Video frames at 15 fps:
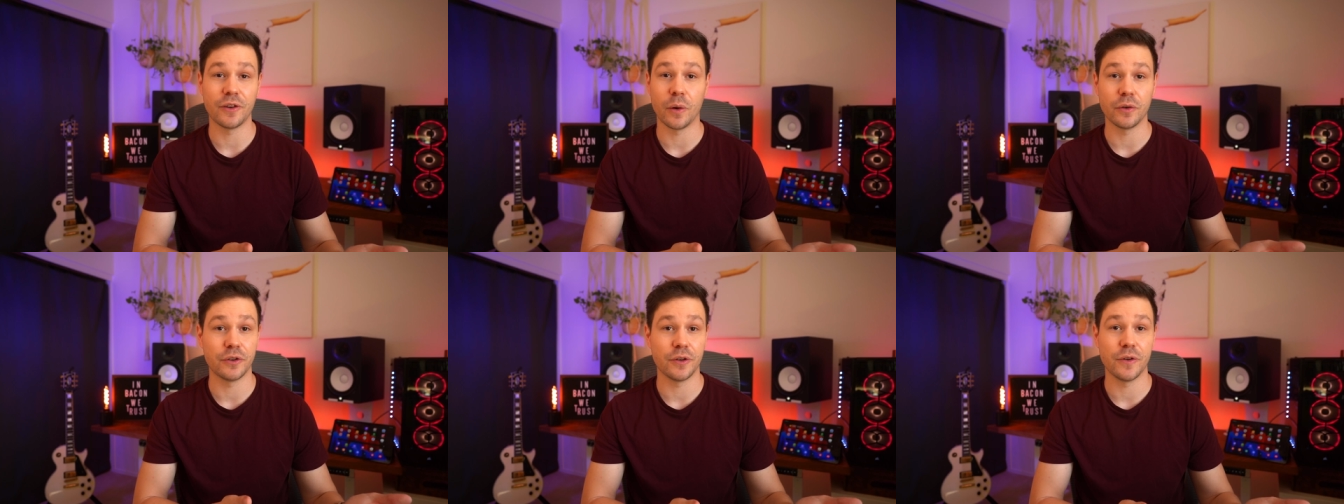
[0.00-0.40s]

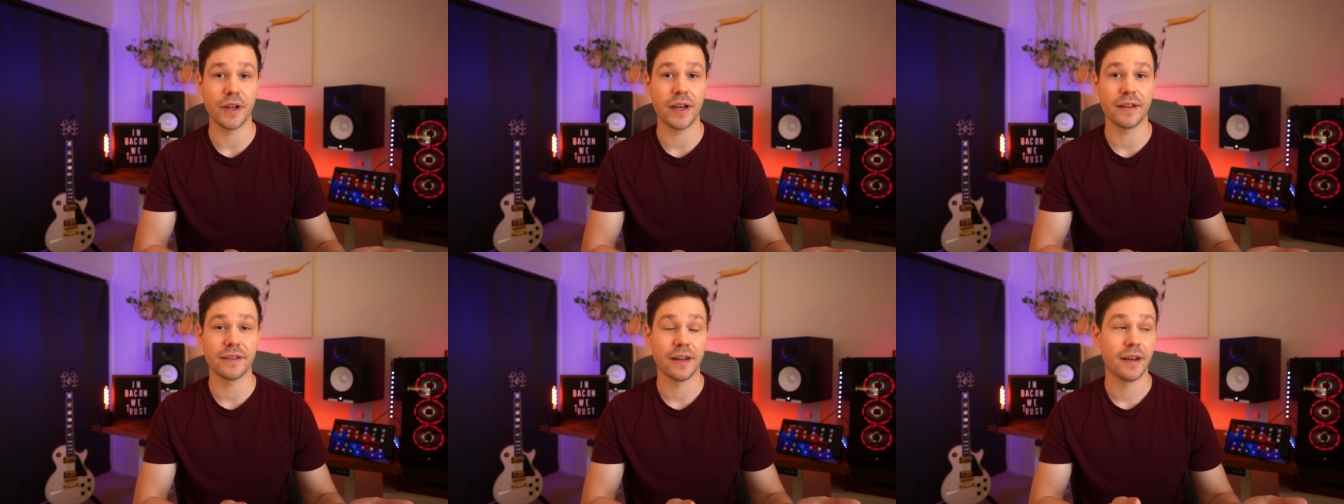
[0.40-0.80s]
don't do
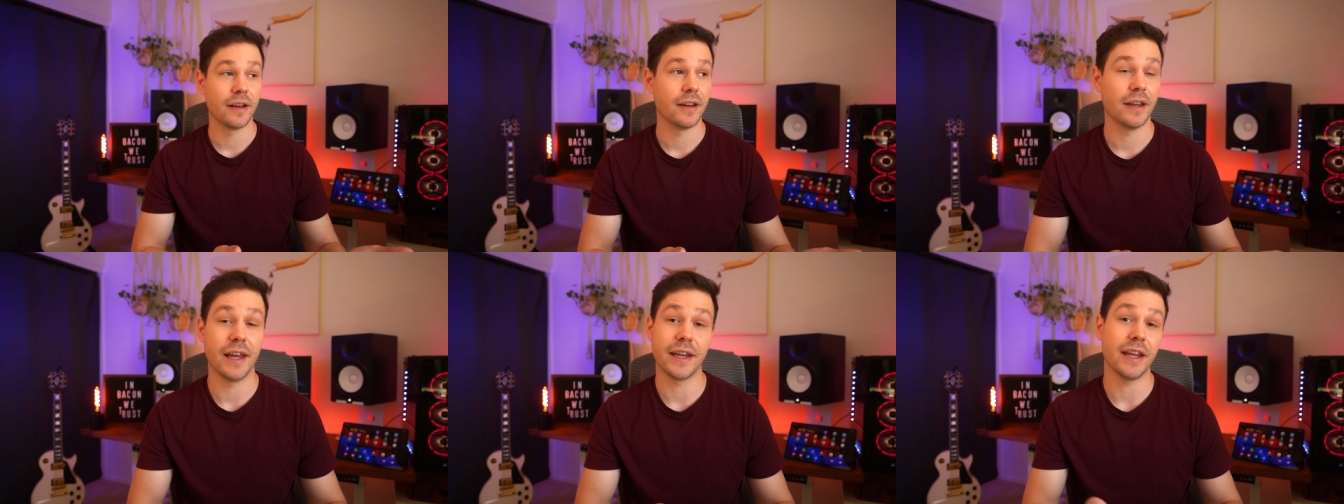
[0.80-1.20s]
this,
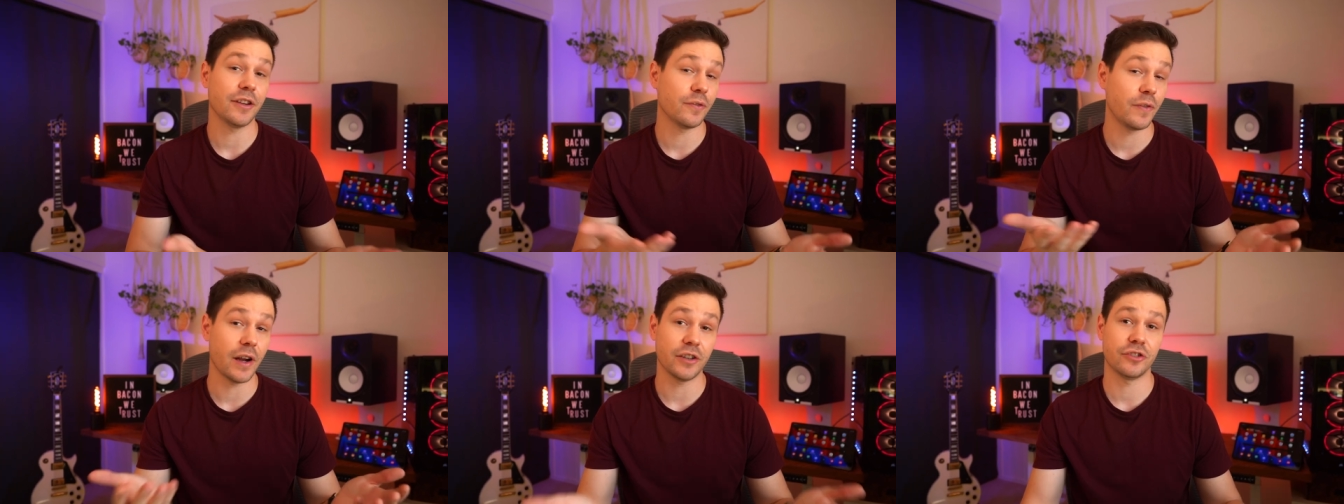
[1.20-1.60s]
it gets
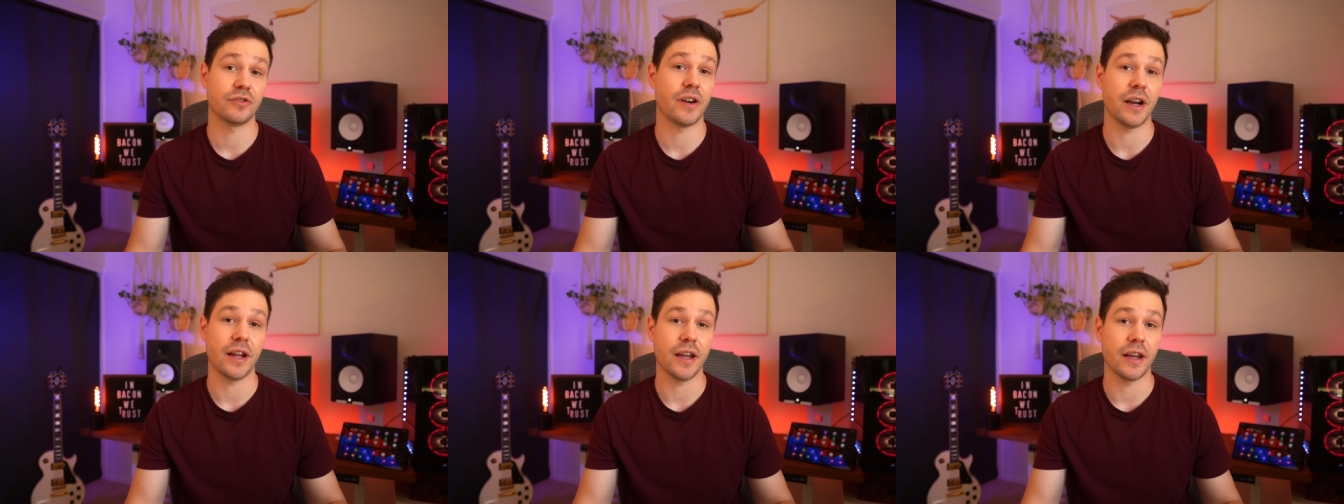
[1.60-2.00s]

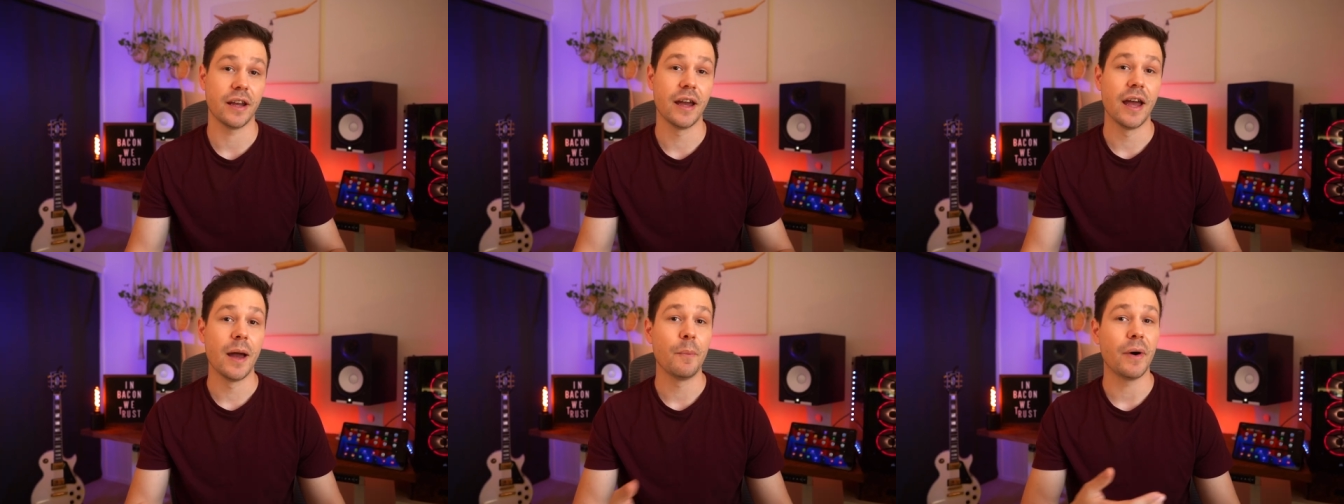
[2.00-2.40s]
frustrating,
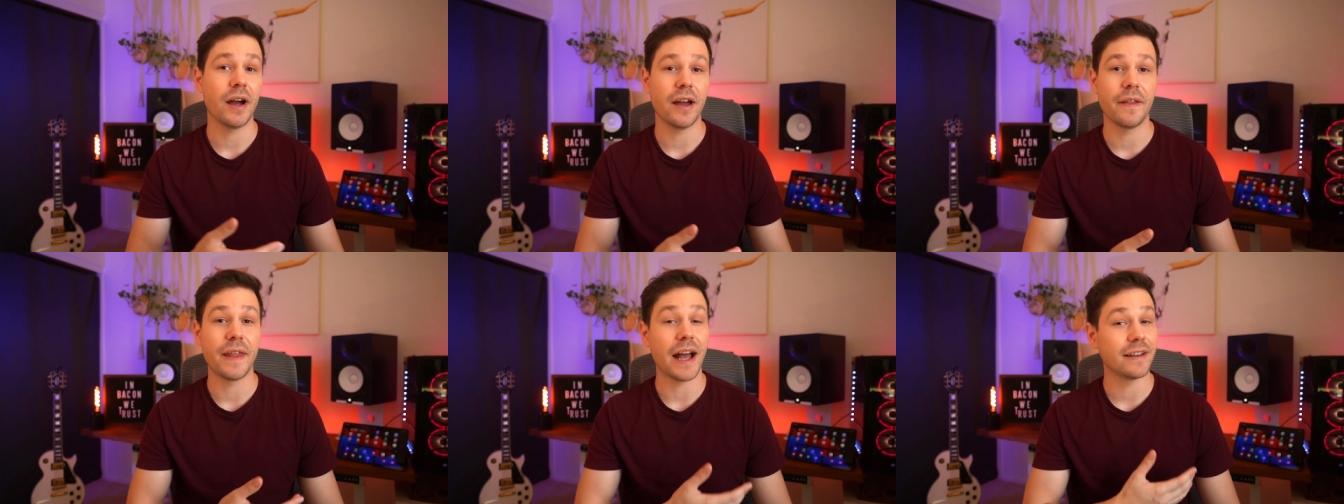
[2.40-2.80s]

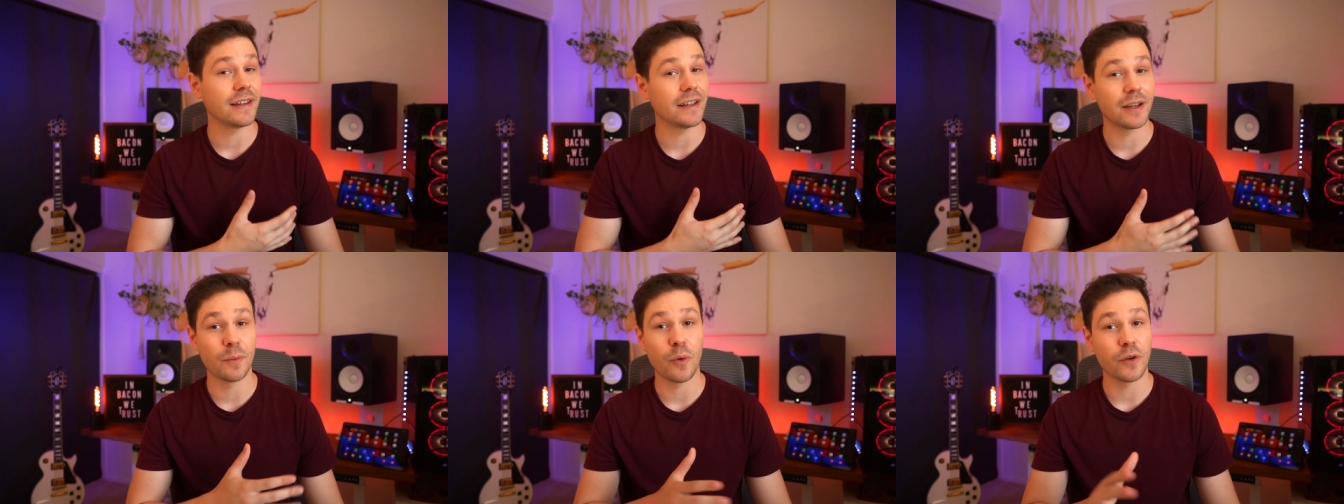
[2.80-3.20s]
but that's
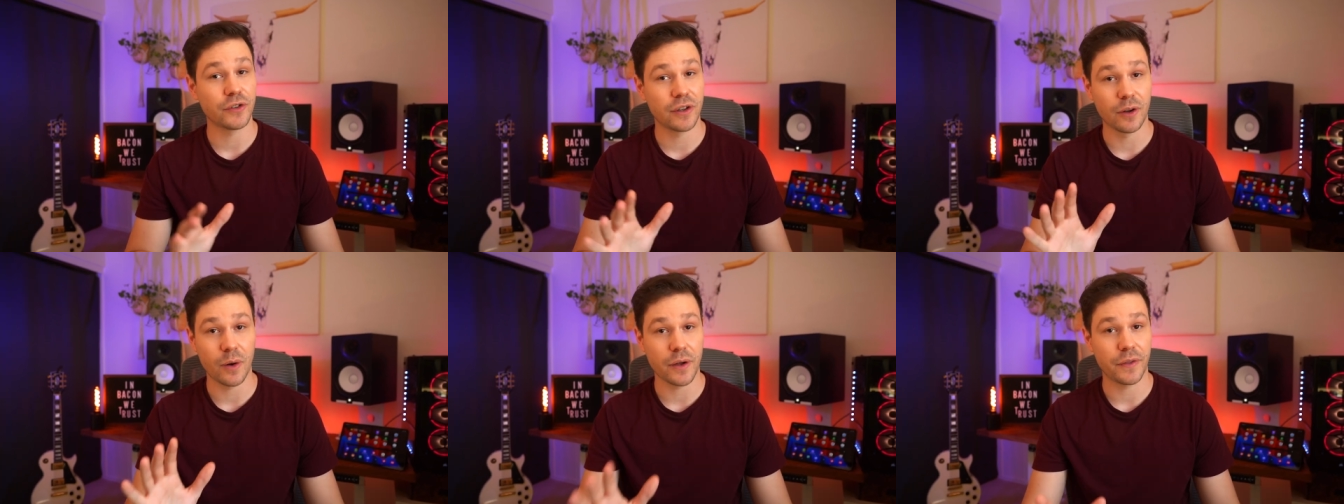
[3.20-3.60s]
not the most
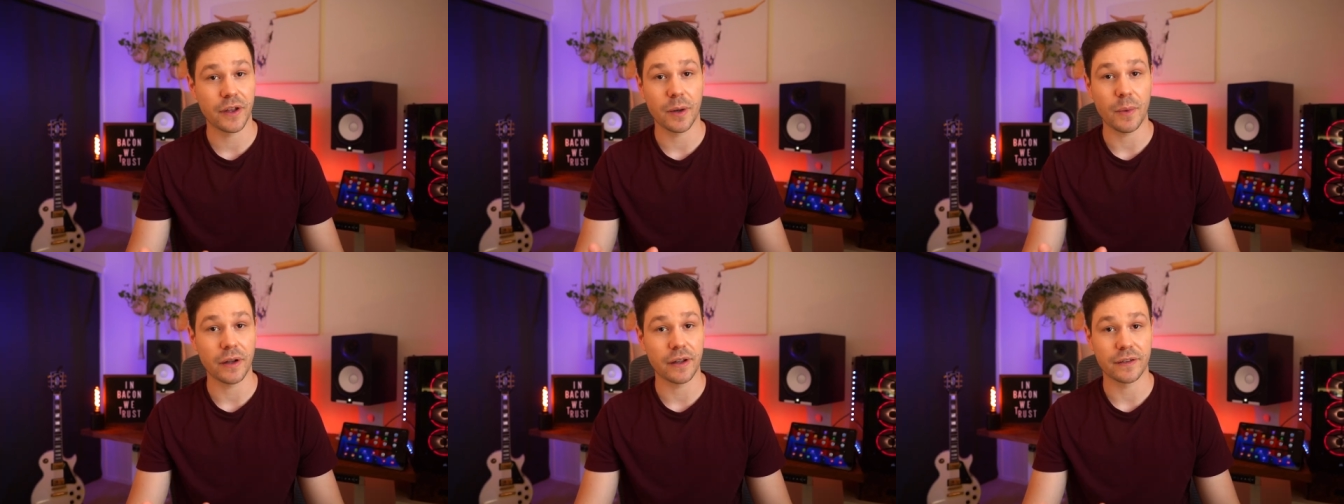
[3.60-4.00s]
annoying thing
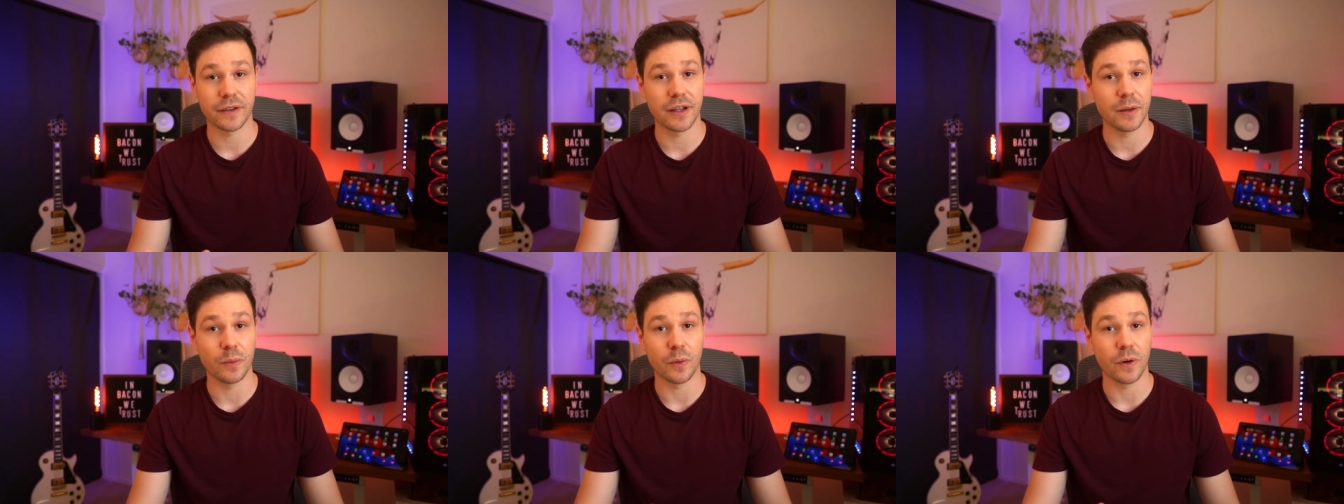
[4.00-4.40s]
about this
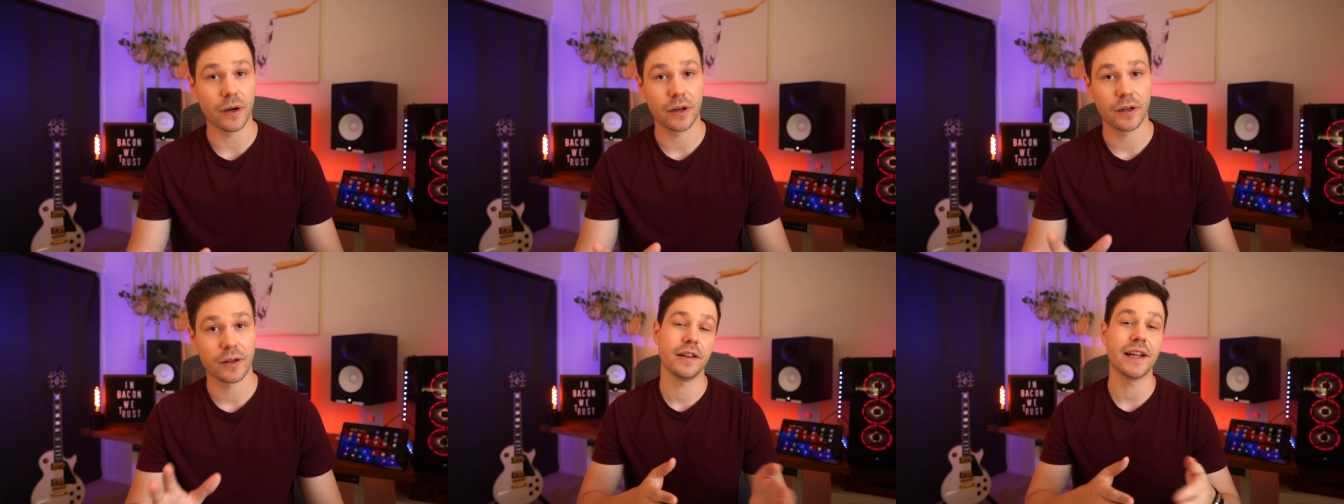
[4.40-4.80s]

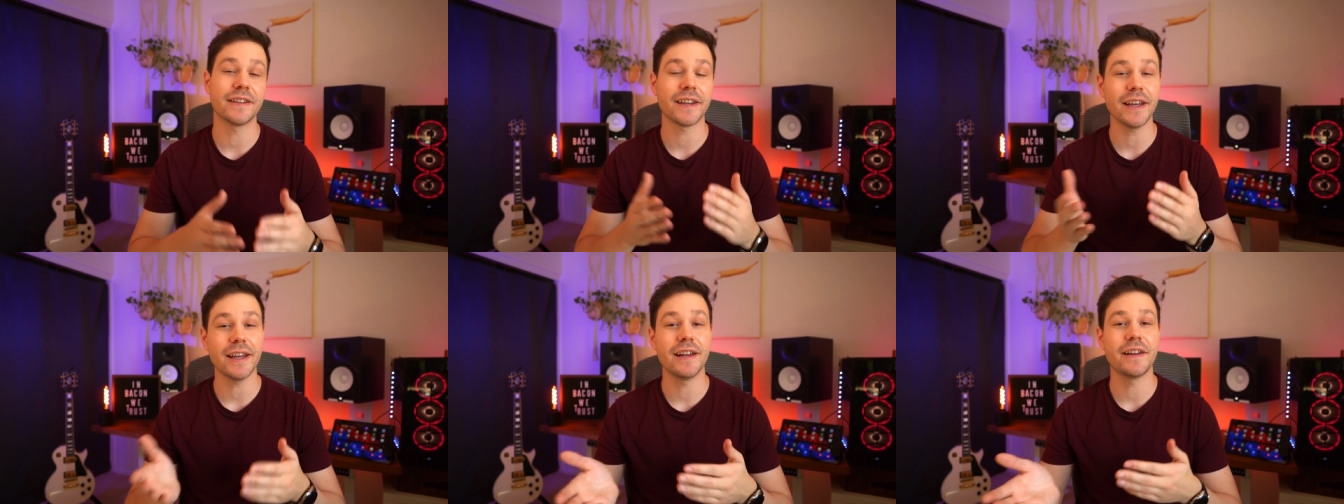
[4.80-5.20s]
keyboard. Let's
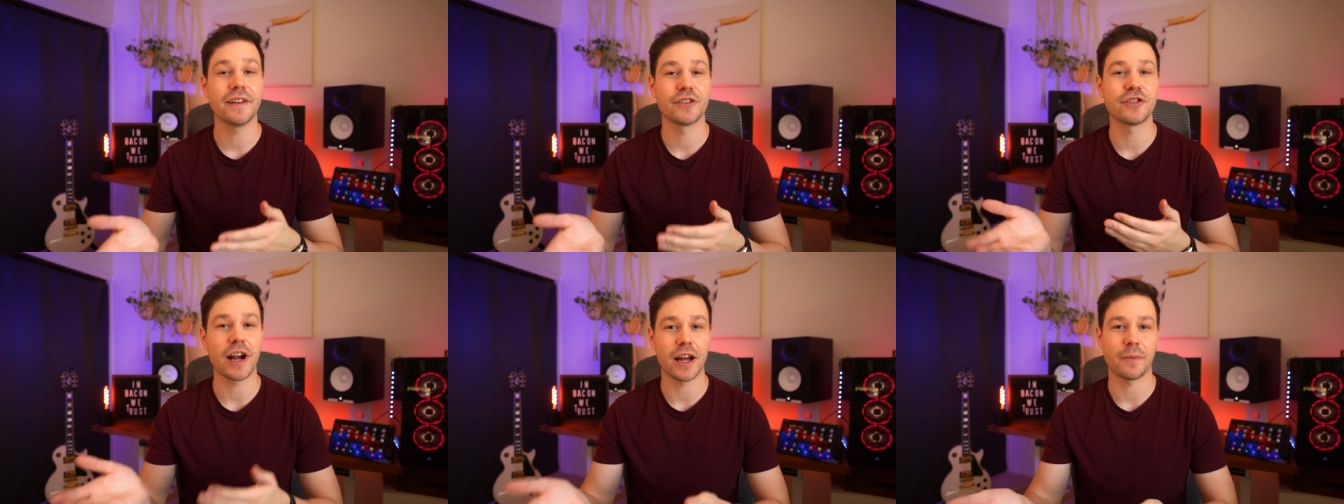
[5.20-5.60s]
get into the
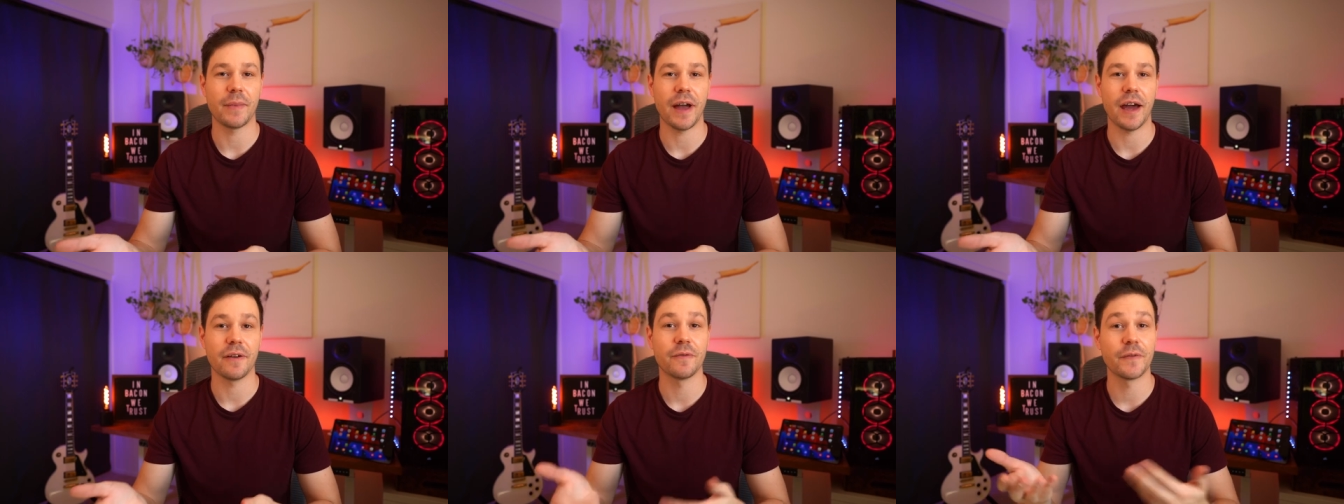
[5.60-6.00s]
trackpad.